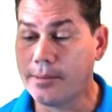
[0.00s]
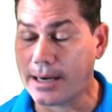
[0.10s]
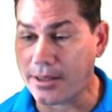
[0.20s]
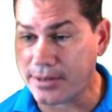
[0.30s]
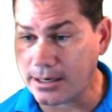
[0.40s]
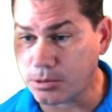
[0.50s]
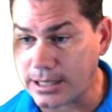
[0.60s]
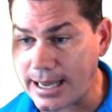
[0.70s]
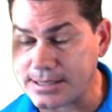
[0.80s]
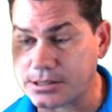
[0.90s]
But I think
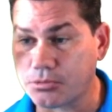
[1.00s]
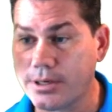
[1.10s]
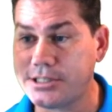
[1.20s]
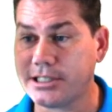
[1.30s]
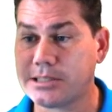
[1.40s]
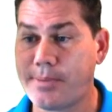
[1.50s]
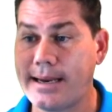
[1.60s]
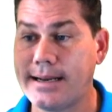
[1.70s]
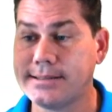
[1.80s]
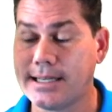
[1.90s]
as the ridge
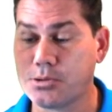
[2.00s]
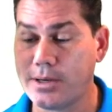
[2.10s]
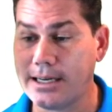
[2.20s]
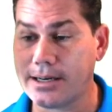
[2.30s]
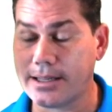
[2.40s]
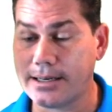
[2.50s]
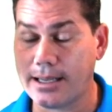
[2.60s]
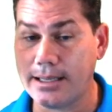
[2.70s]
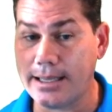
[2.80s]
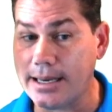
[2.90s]
expands, as we get into
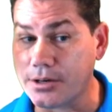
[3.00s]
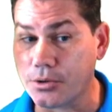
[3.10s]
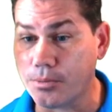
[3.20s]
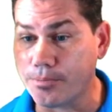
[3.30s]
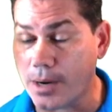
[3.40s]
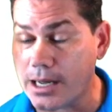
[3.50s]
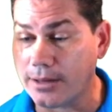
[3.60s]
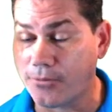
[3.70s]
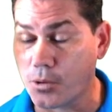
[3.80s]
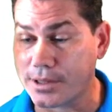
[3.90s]
the end of the
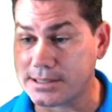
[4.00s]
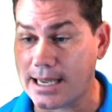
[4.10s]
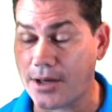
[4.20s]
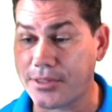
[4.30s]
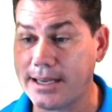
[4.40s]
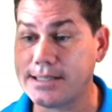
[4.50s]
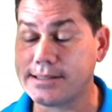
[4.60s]
month for the southeast,